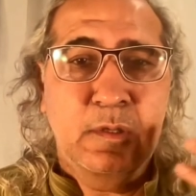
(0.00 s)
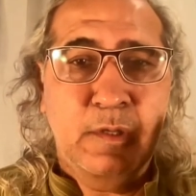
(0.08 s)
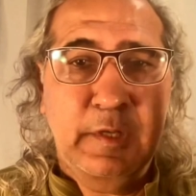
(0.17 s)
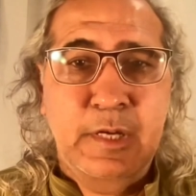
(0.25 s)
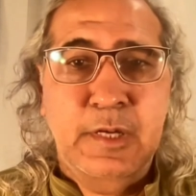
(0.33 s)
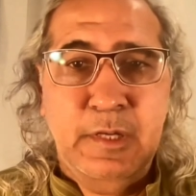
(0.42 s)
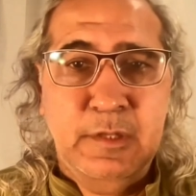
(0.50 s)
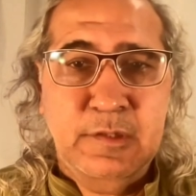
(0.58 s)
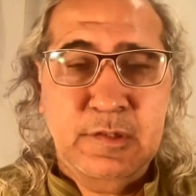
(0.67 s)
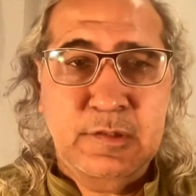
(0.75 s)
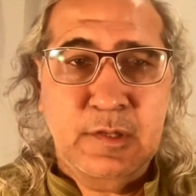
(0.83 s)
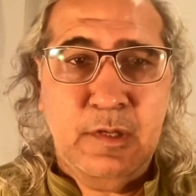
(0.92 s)
creating
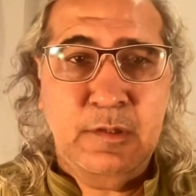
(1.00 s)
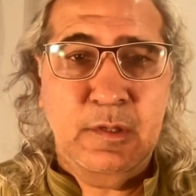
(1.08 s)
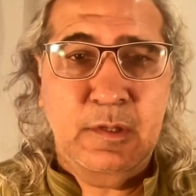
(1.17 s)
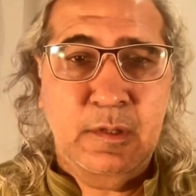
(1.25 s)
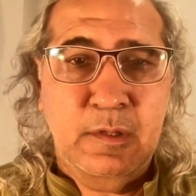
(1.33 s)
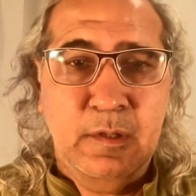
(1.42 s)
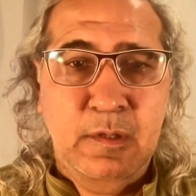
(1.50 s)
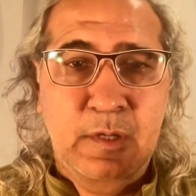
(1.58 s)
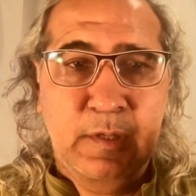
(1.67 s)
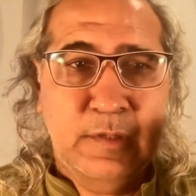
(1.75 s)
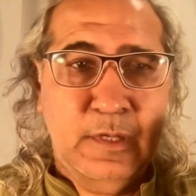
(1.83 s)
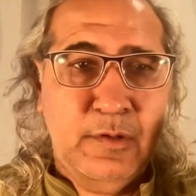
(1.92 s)
this other
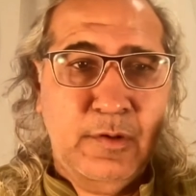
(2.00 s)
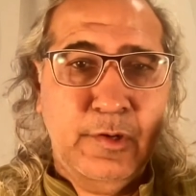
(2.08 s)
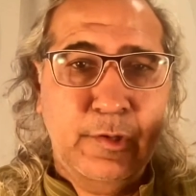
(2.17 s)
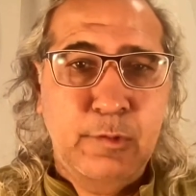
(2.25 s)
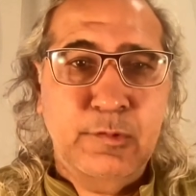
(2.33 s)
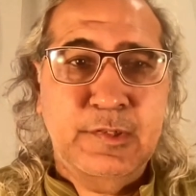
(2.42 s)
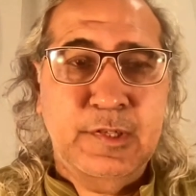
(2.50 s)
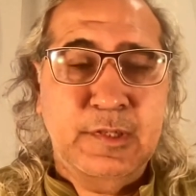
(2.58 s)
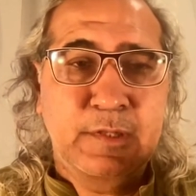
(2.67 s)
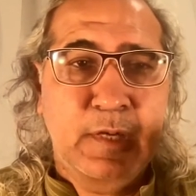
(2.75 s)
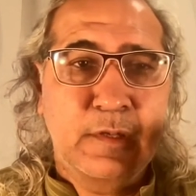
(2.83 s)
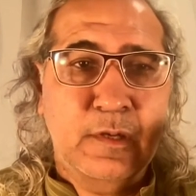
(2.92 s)
and then reducing
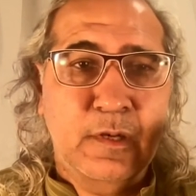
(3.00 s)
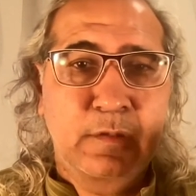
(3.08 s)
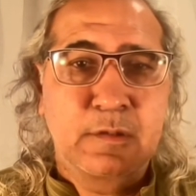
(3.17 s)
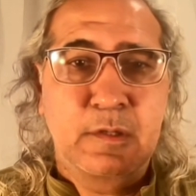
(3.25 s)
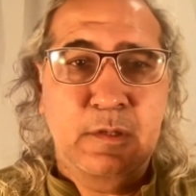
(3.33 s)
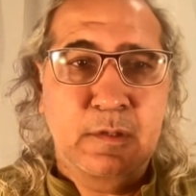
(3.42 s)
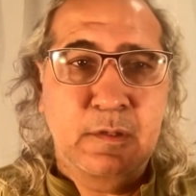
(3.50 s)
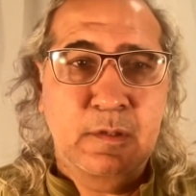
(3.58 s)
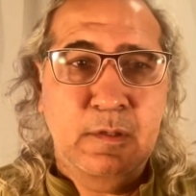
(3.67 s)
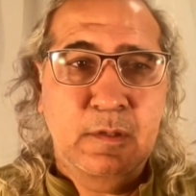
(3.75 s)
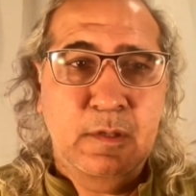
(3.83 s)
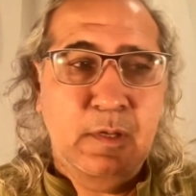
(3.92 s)
that other
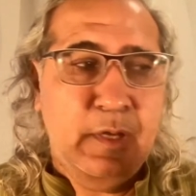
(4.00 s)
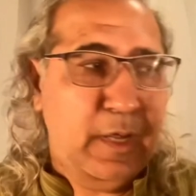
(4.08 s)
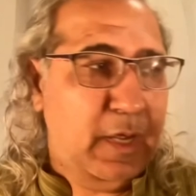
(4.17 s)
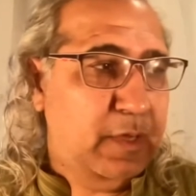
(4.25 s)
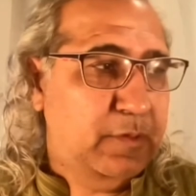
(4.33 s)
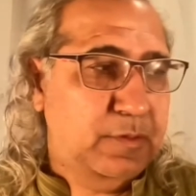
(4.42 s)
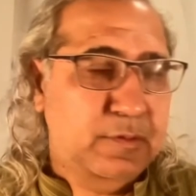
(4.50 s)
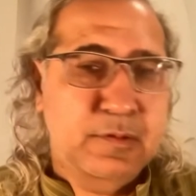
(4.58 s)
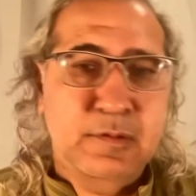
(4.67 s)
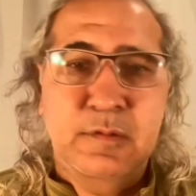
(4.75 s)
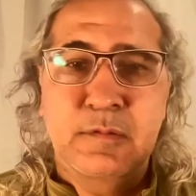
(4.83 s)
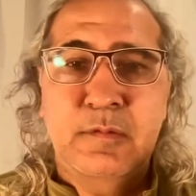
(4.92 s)
as